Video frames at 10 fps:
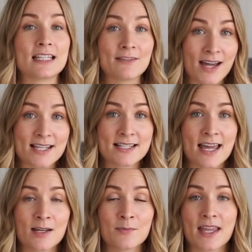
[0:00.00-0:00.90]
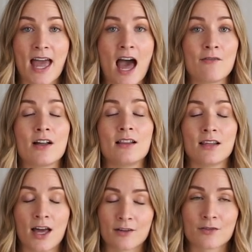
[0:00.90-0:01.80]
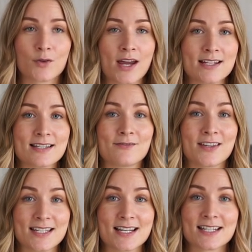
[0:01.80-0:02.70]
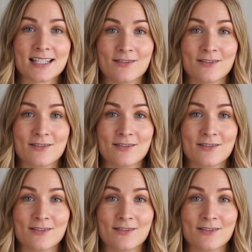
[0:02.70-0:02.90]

Levi's denim. They have a lot of great vintage